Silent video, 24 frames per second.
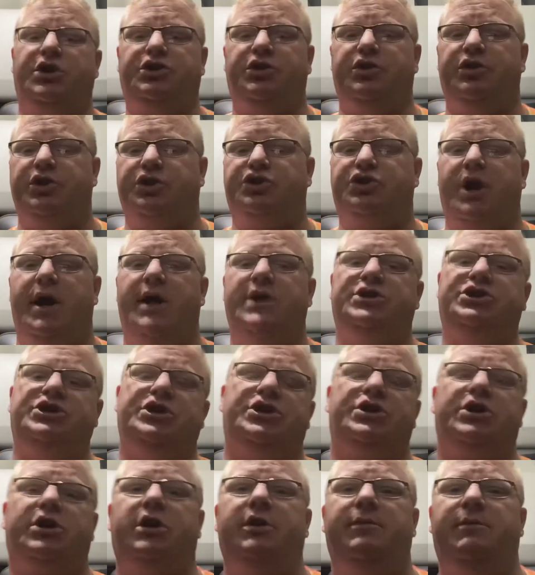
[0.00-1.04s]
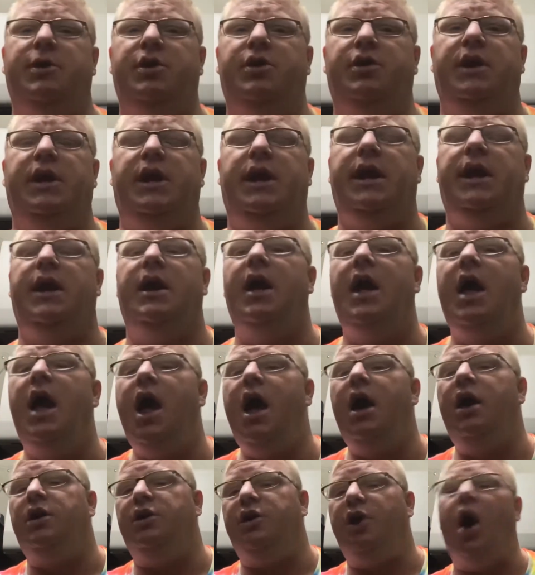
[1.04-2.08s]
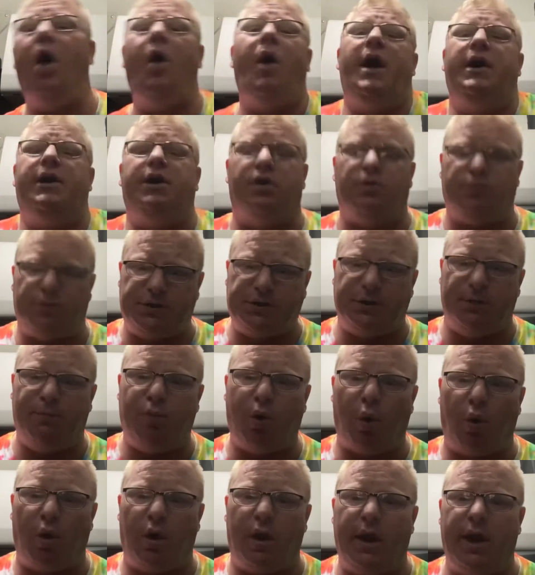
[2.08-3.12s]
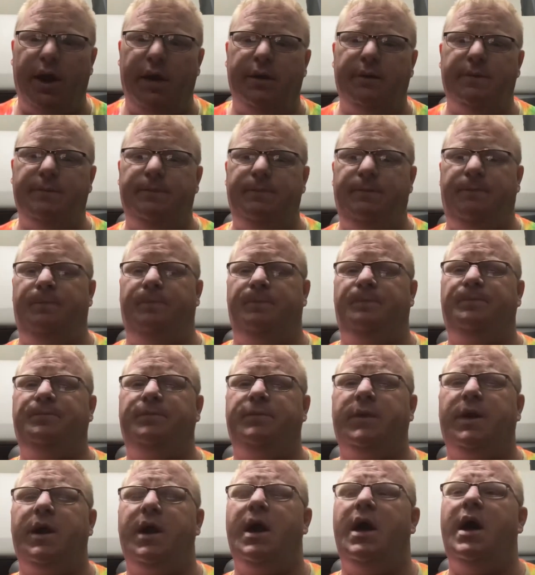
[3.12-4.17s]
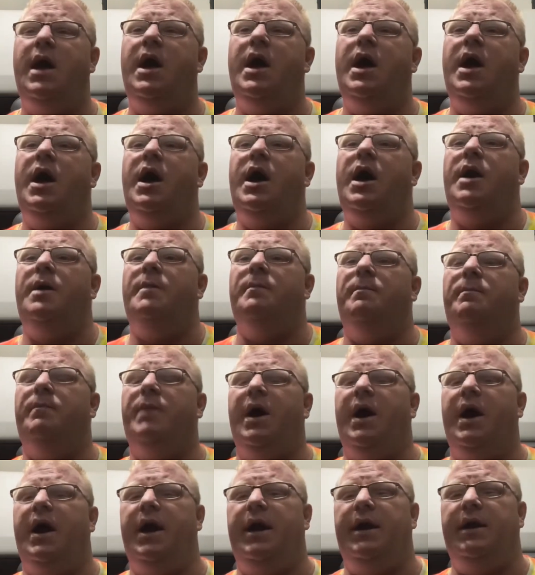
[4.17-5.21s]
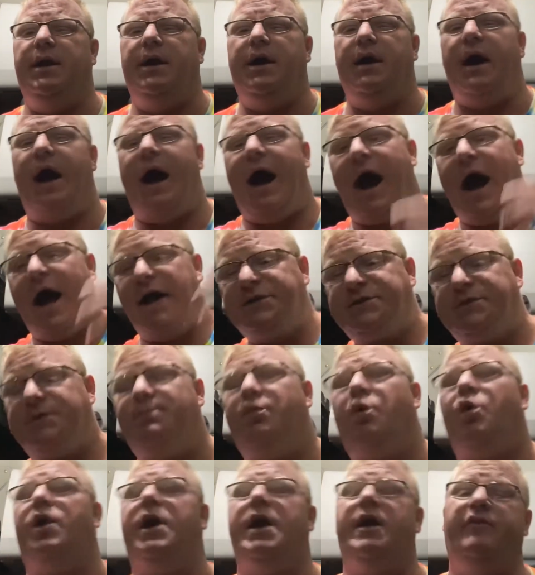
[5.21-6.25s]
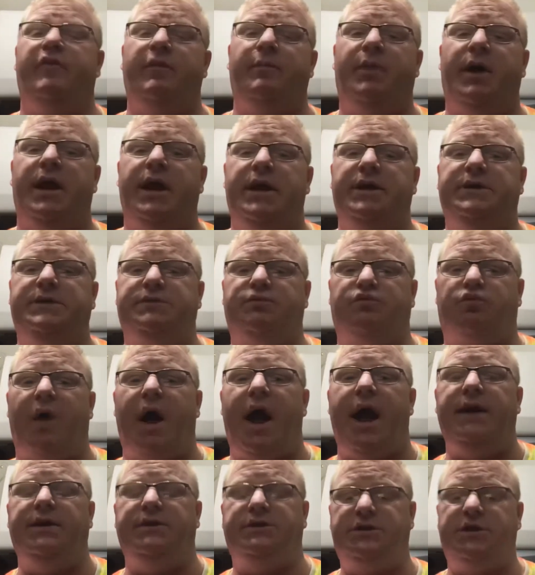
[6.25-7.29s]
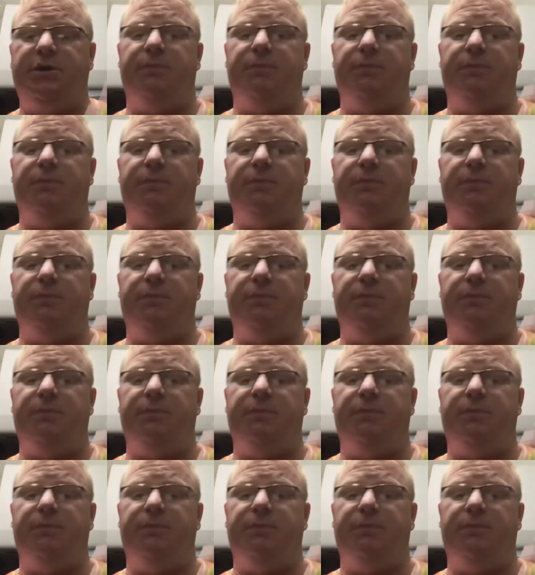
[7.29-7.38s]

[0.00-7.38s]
the transgender community, no, I don't support it. But I support everybody's right to